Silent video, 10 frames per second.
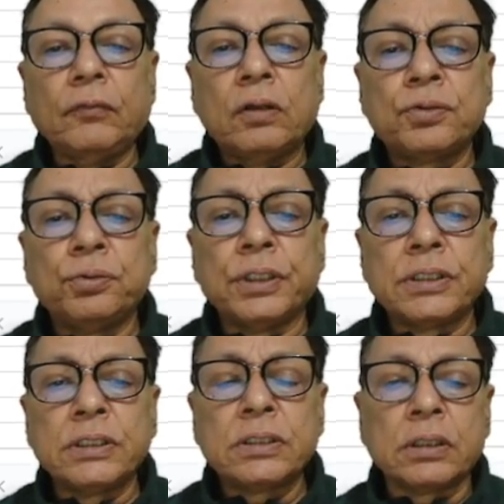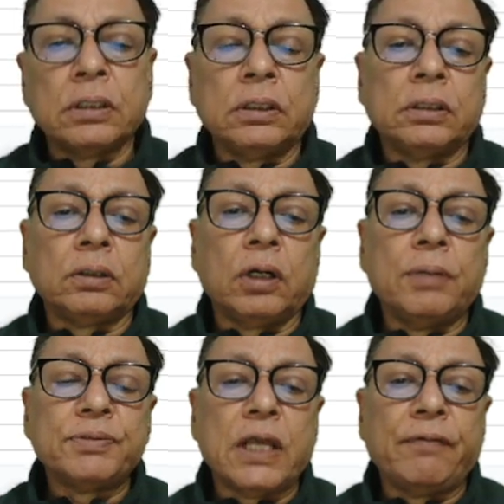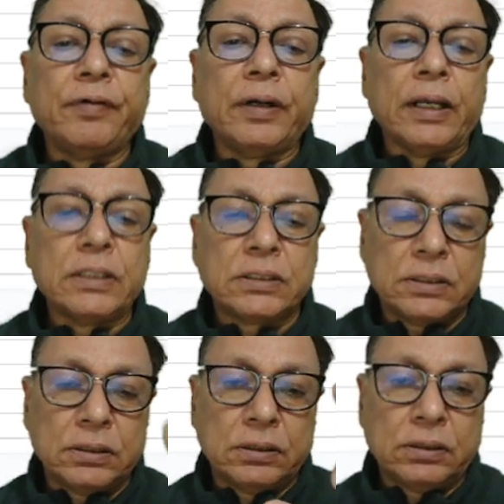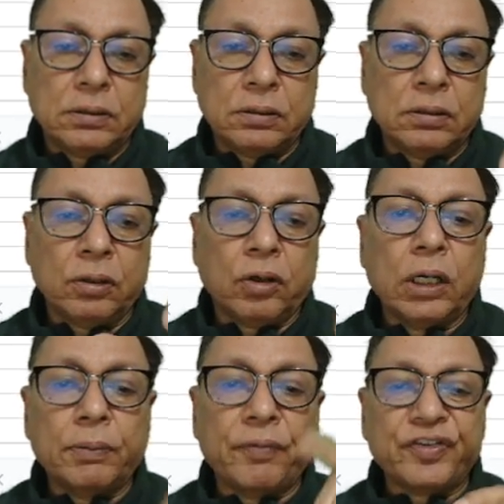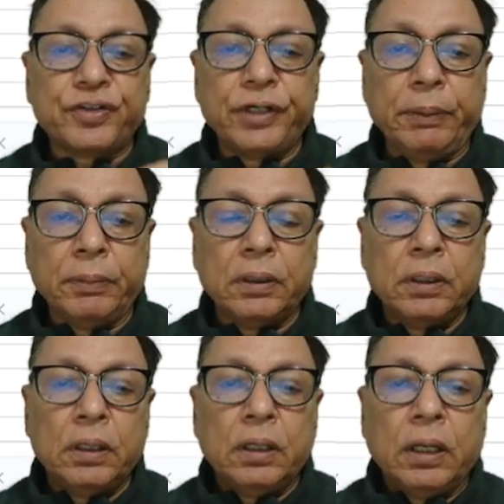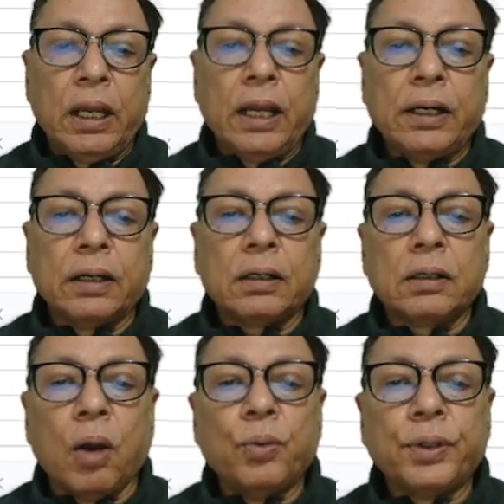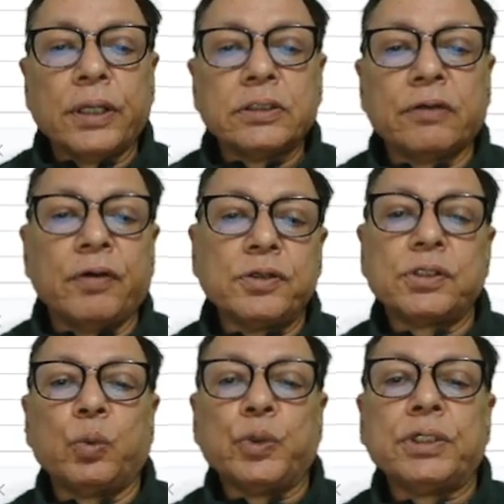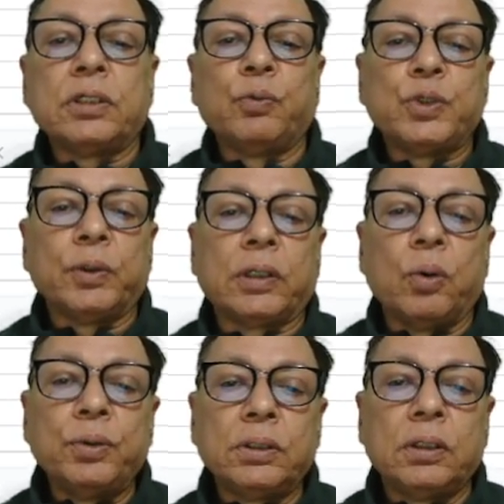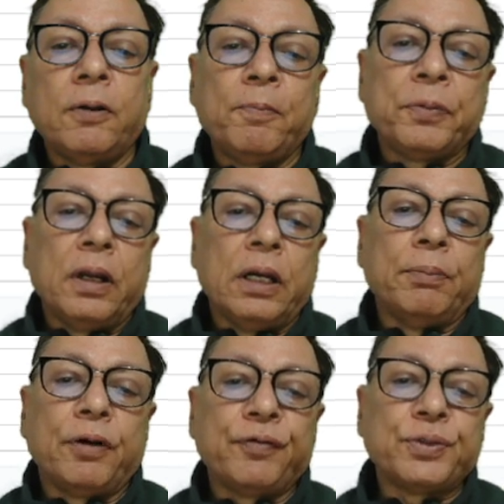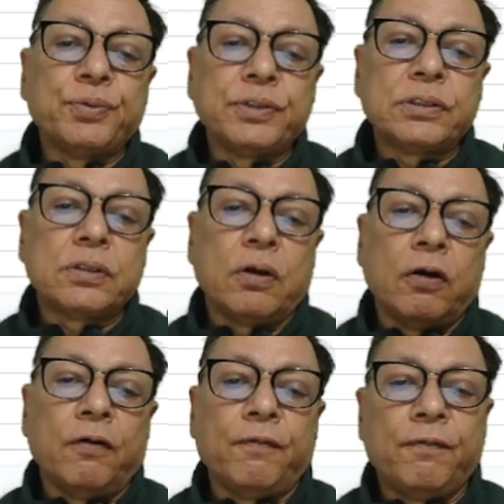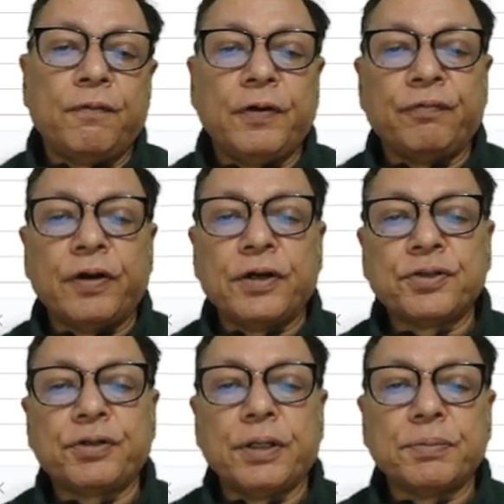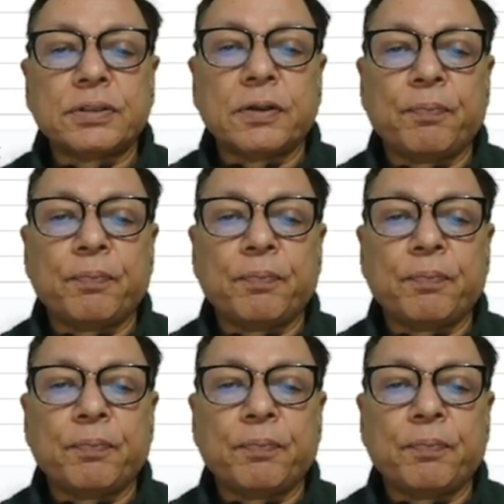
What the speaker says: So this is column 7 is the column of stream, and count is the function which will count number of students of different streams.